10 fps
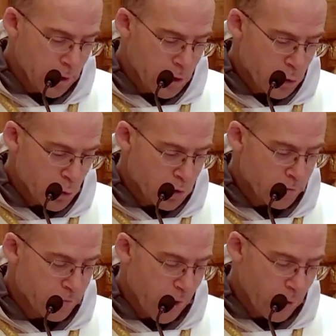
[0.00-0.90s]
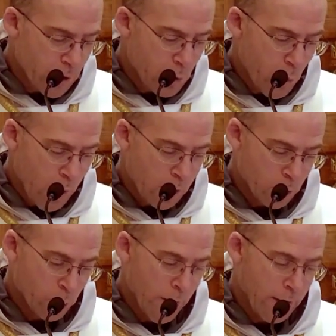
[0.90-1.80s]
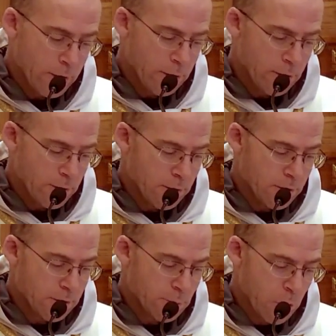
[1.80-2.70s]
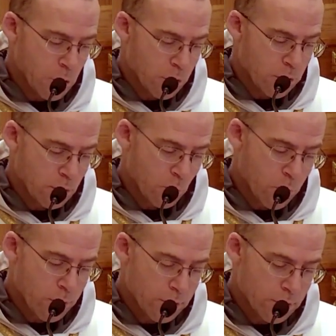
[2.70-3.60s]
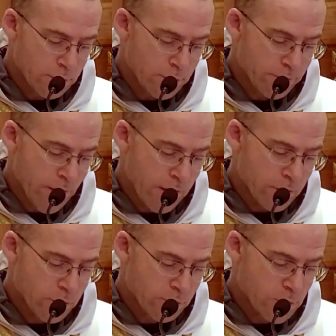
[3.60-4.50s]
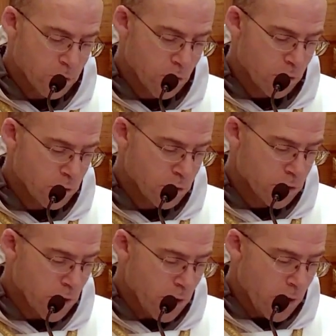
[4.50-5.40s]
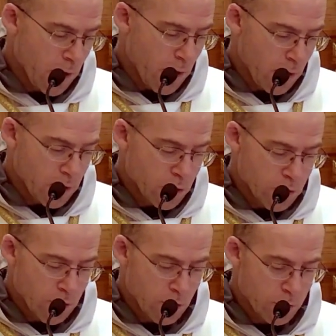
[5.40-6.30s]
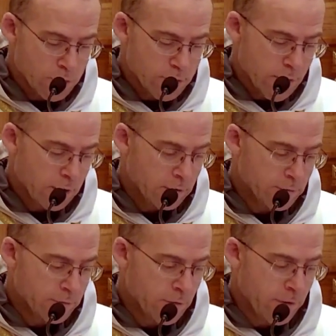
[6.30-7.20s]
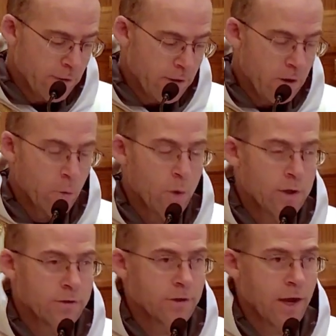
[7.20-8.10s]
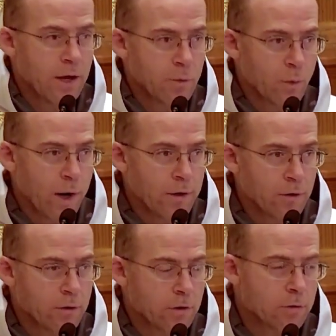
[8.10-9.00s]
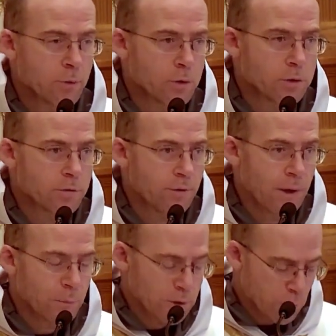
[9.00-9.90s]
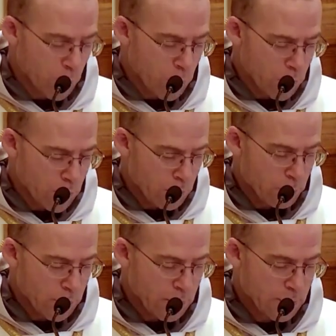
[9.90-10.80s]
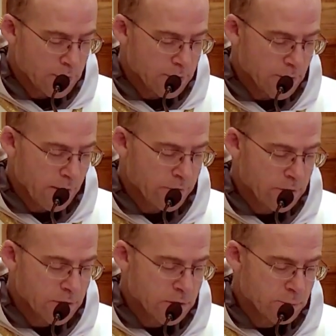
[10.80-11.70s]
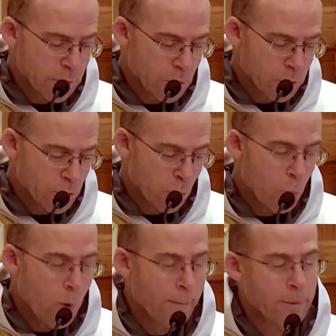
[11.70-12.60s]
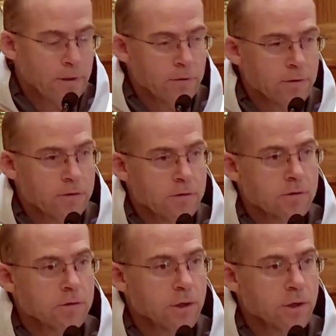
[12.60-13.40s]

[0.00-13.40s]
She was very well read, especially in the works of the fathers of the church, and she herself was a writer, her most famous work being The Seven Spiritual Weapons.